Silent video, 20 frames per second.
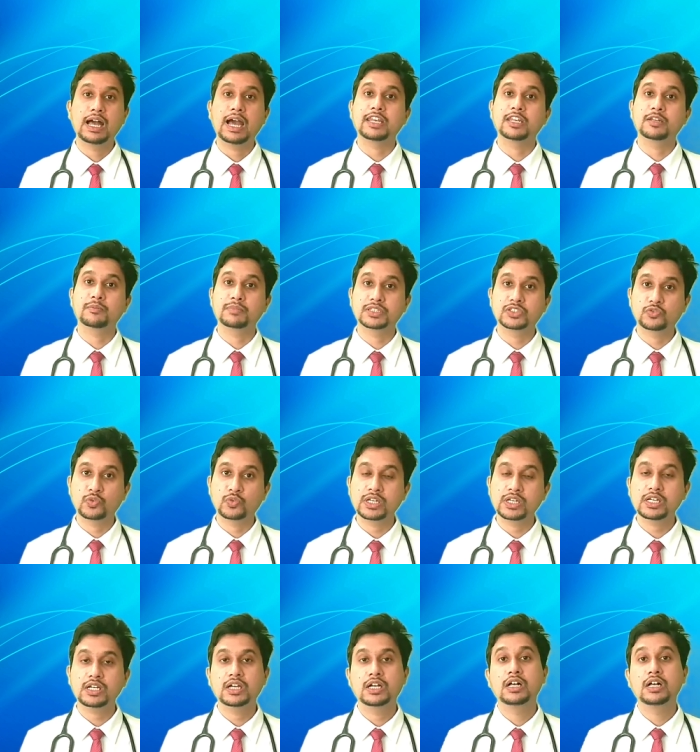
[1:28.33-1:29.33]
And number
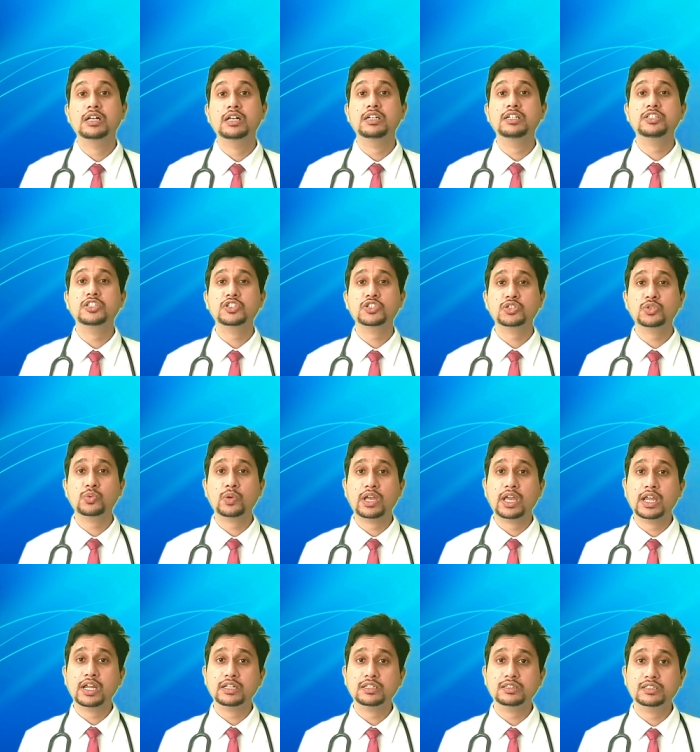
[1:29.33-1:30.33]
three, it is to
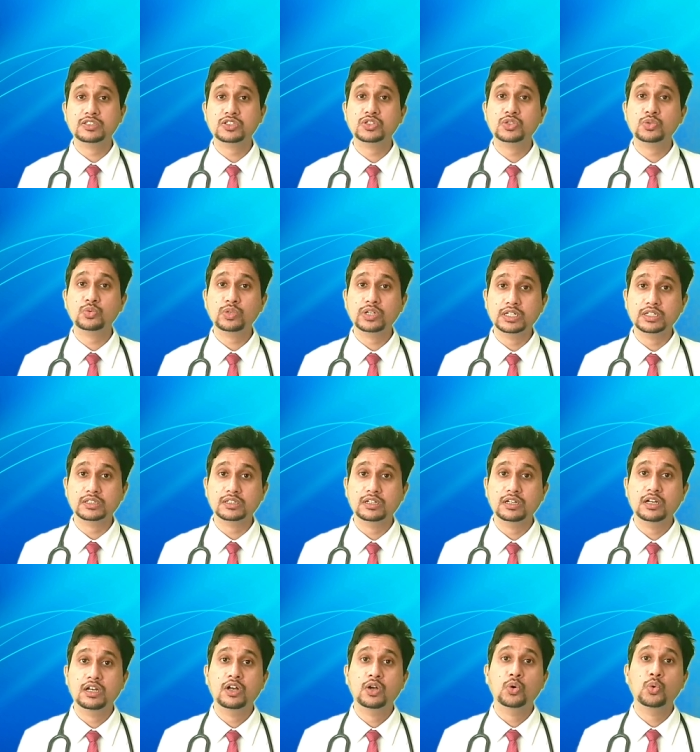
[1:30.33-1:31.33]
aid the student
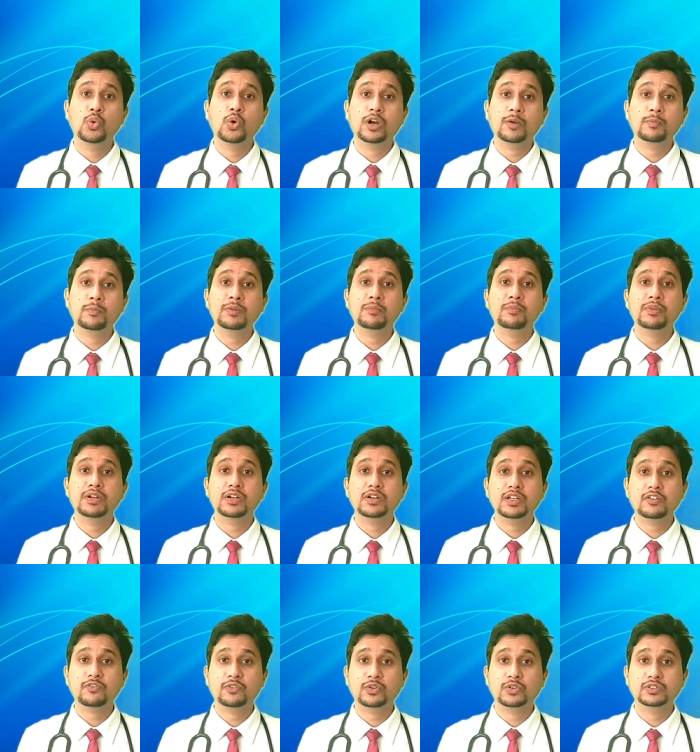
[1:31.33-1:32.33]
who are
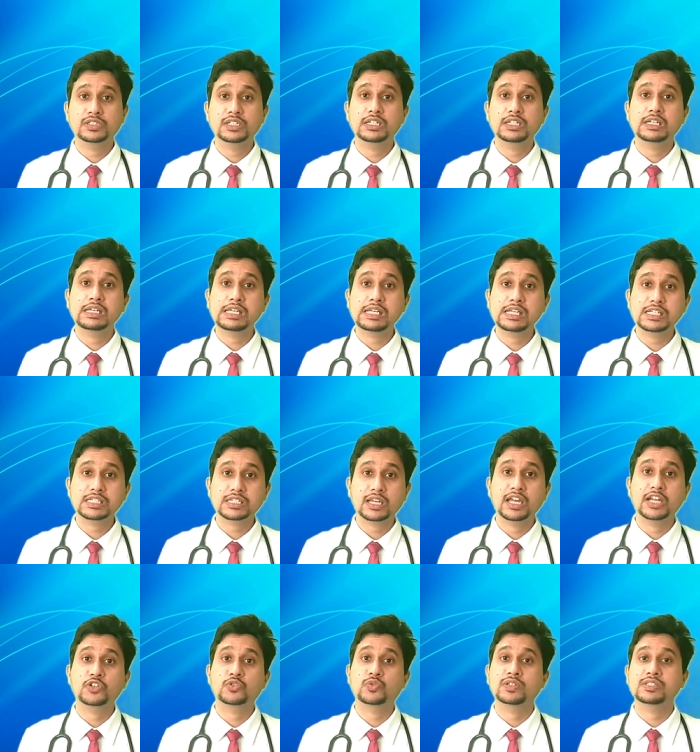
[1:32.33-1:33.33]
preparing for their NEET
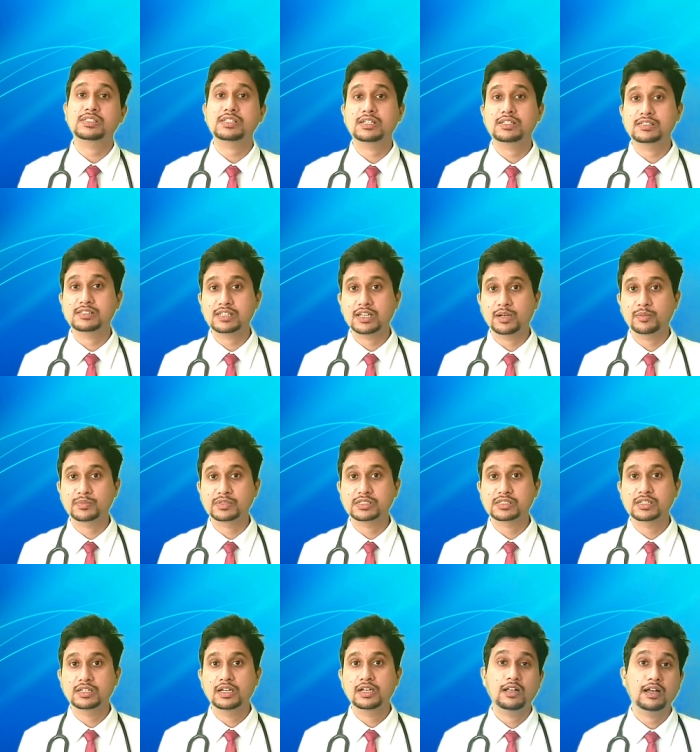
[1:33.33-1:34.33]
entrance
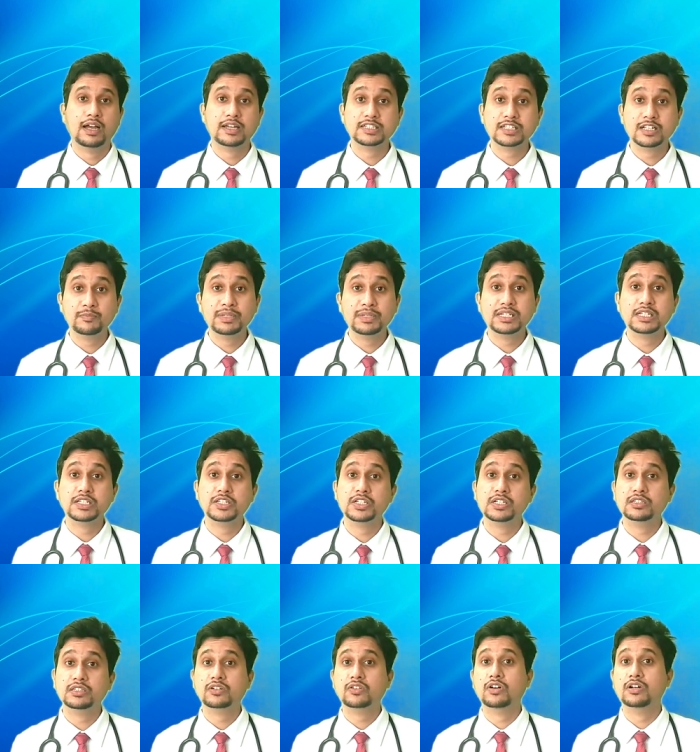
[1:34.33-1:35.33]
exams. I shall be
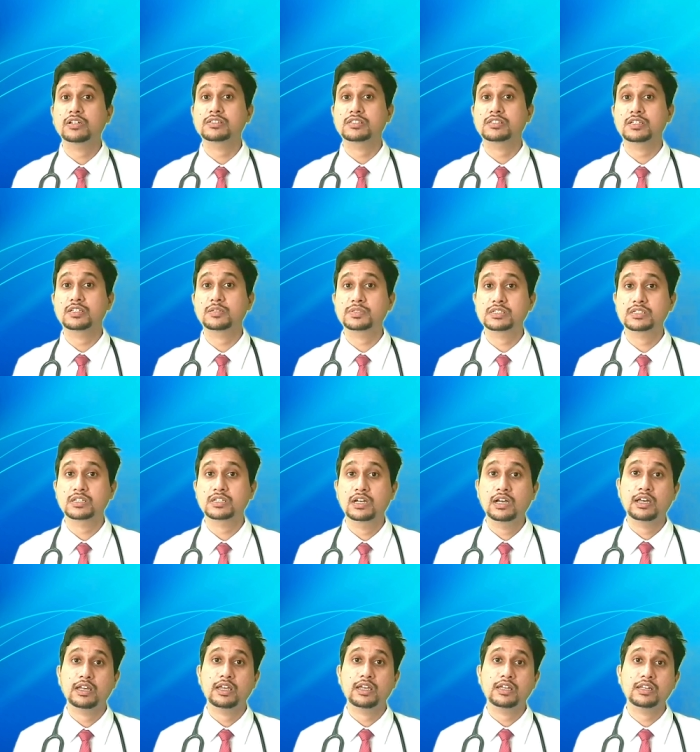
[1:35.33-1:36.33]
teaching the concepts
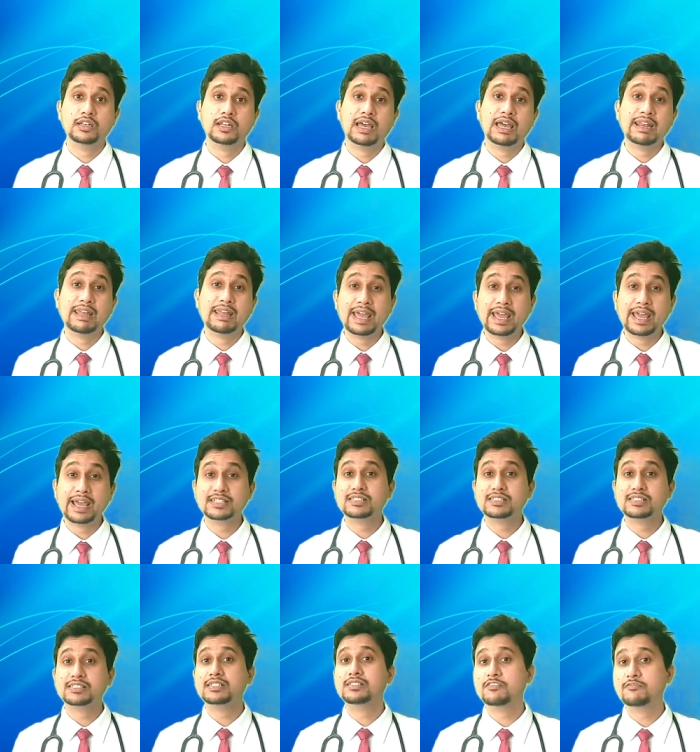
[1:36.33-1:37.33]
in an
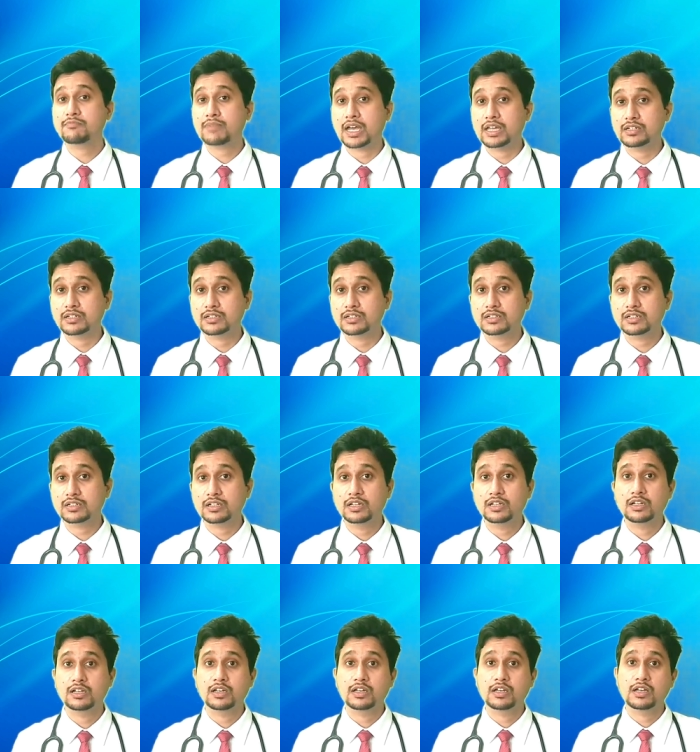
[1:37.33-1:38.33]
extensive manner,
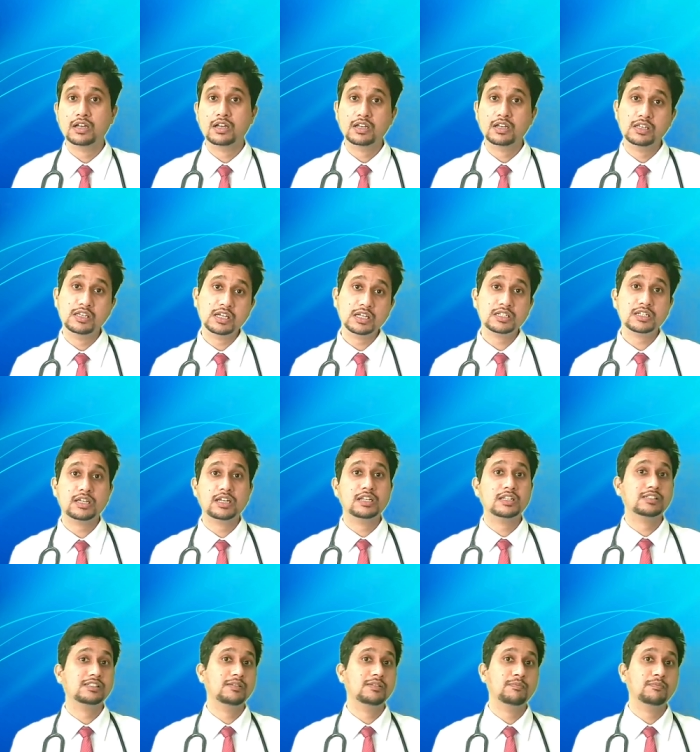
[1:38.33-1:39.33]
yet
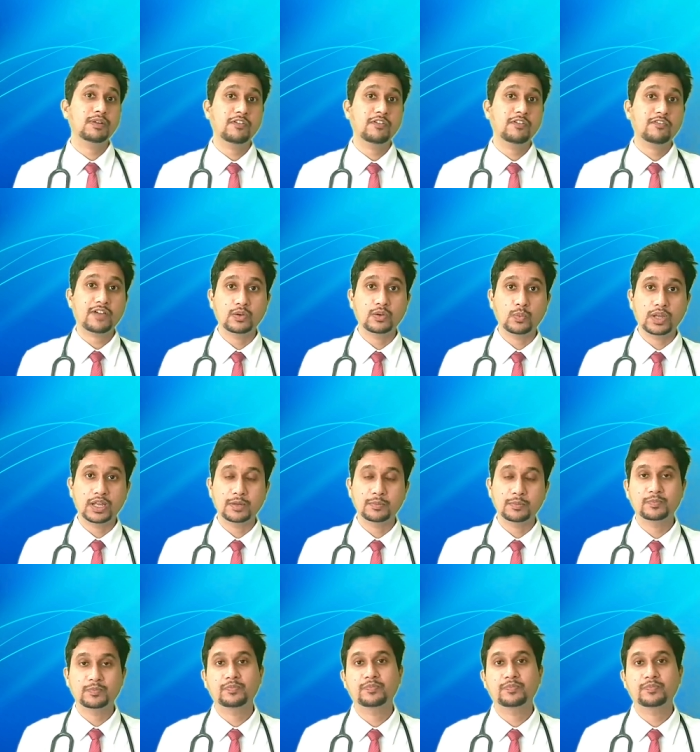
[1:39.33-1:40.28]
in a simplified way.